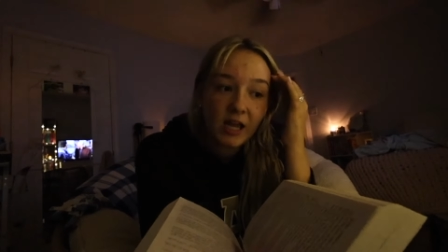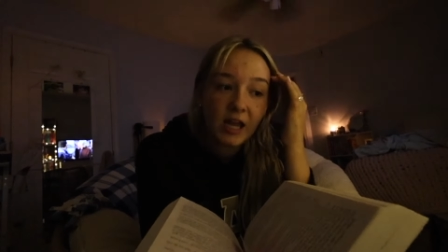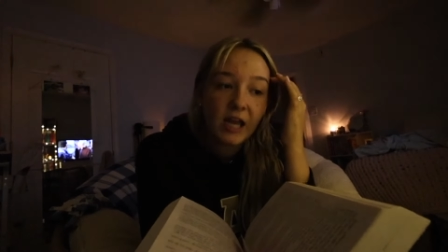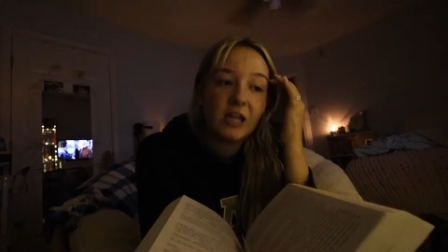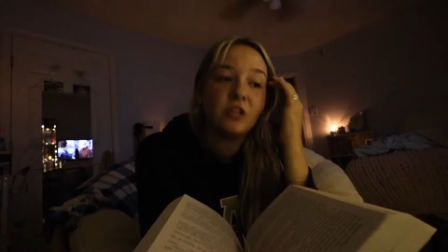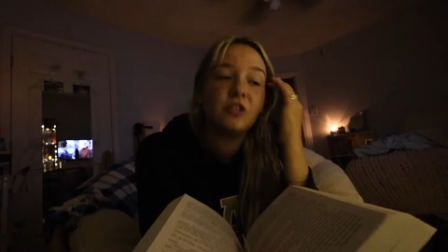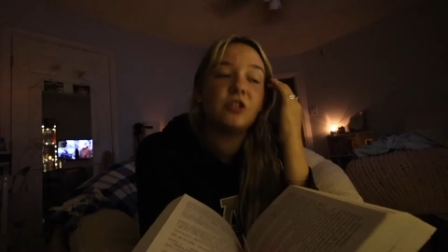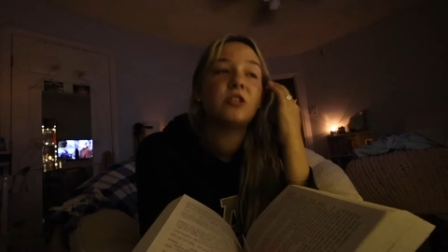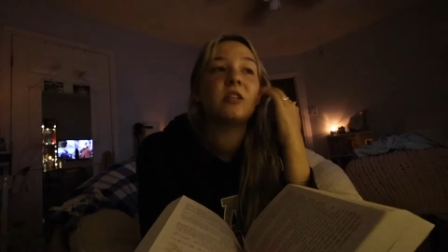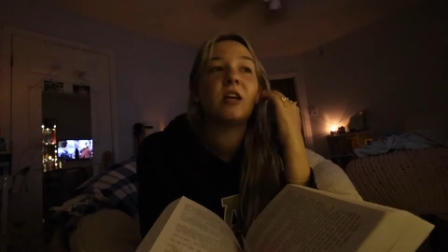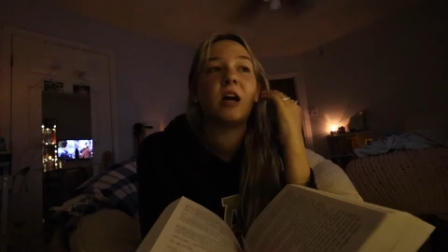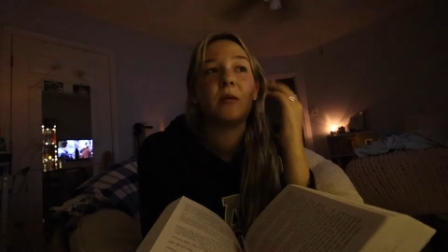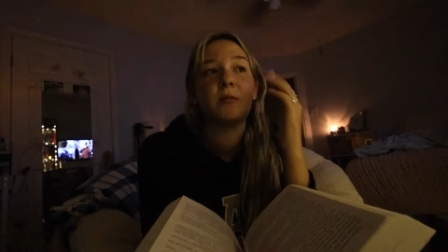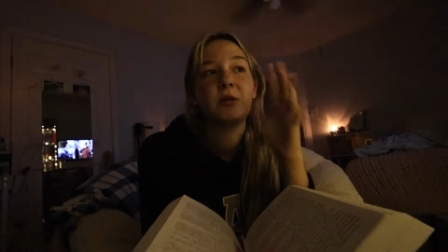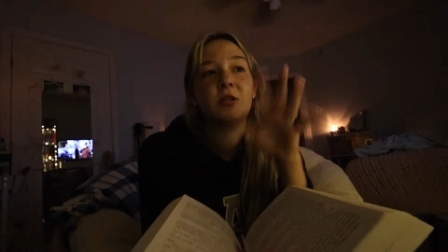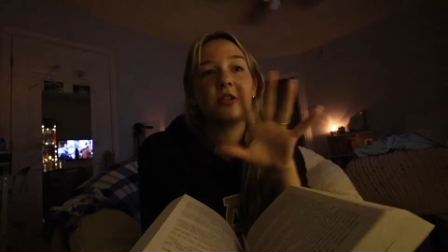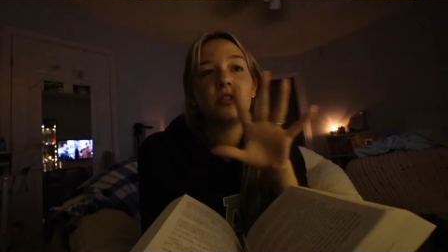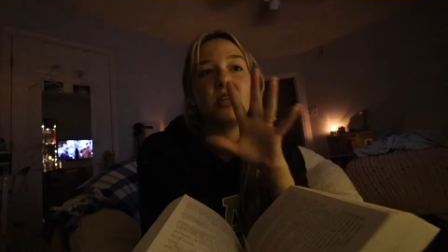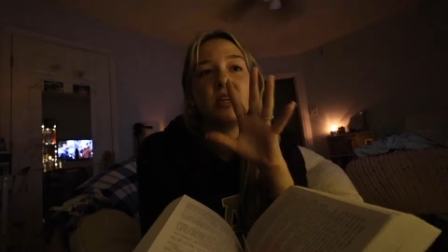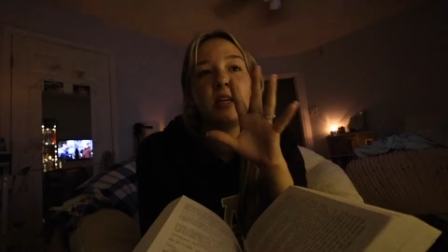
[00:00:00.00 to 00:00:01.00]
and just how
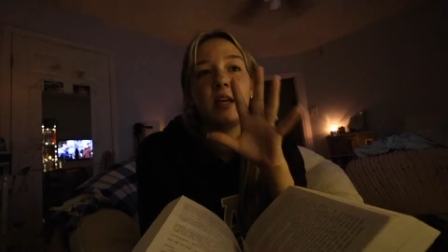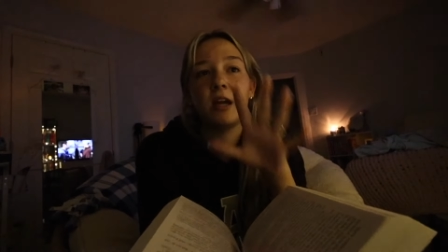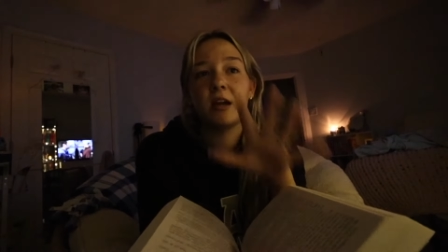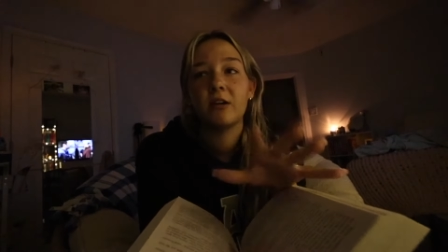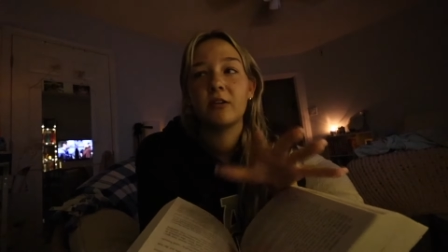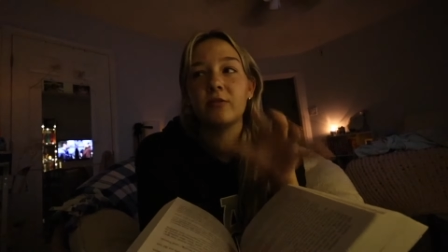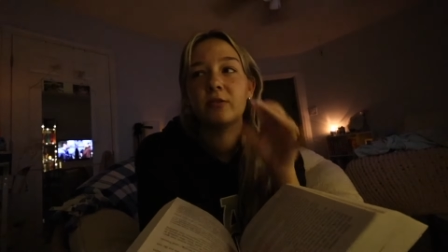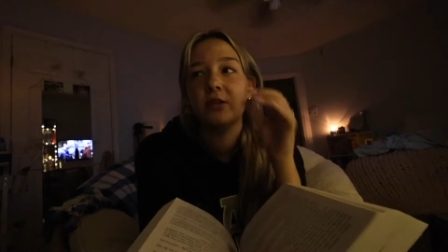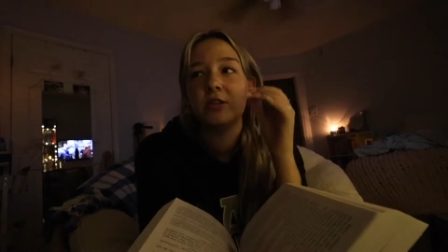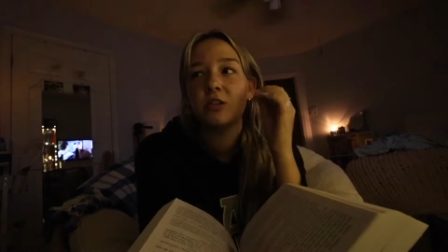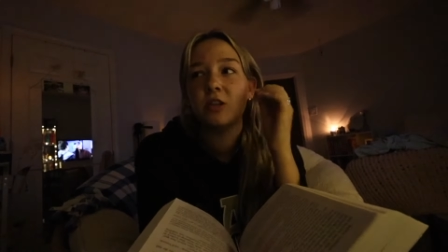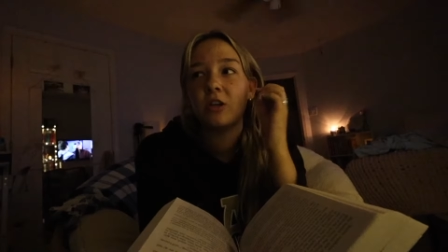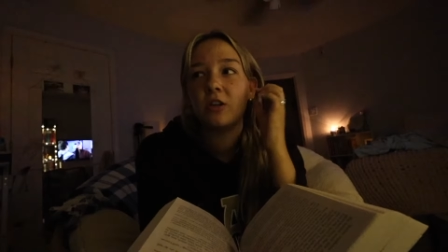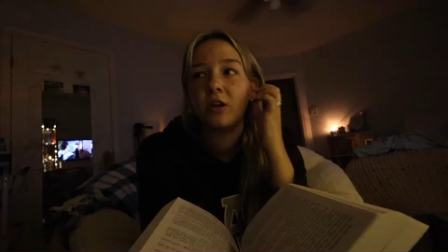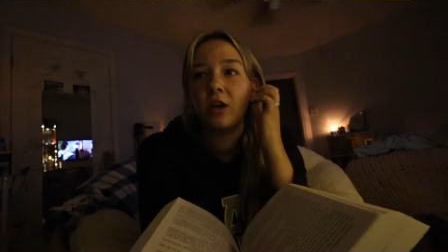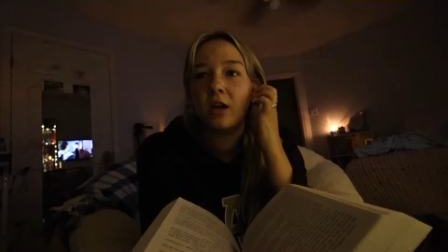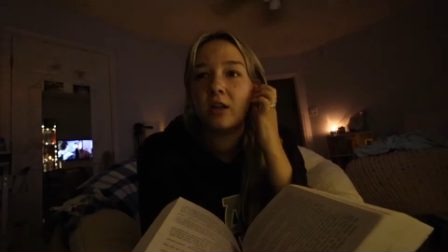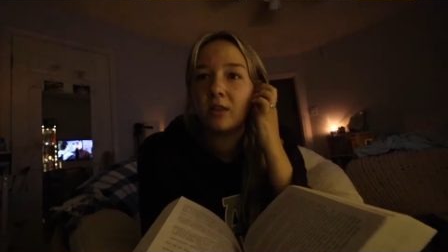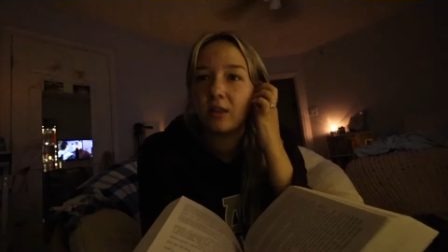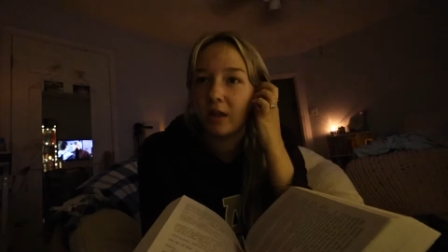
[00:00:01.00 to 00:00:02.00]
much they care for each other
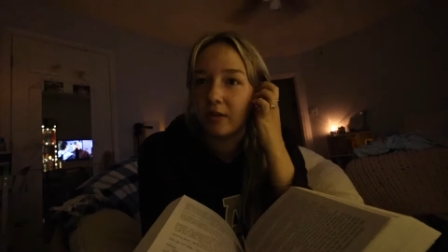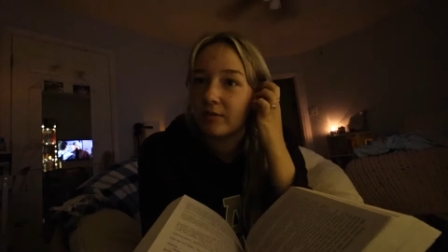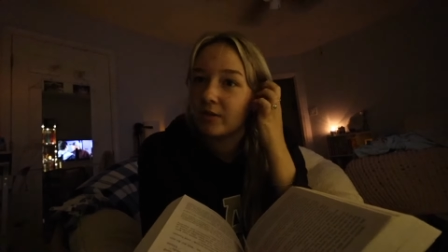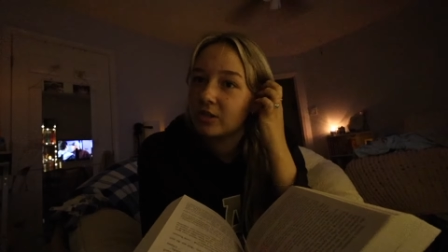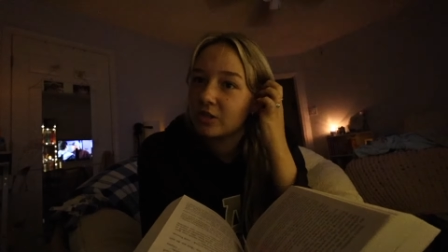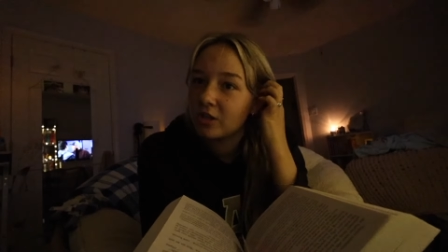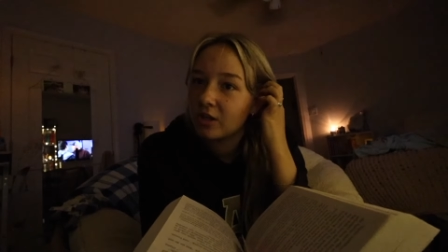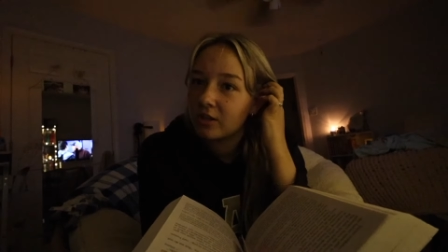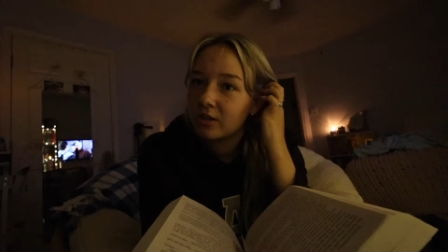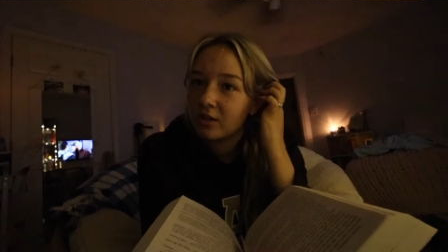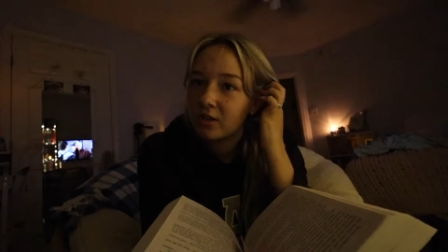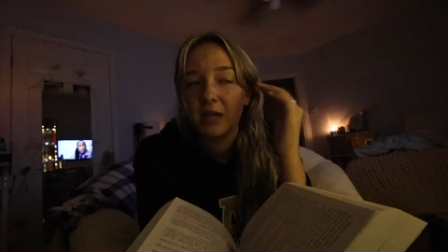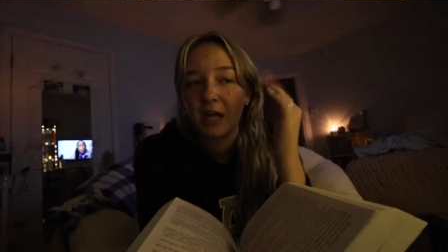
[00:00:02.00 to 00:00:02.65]
and love each other.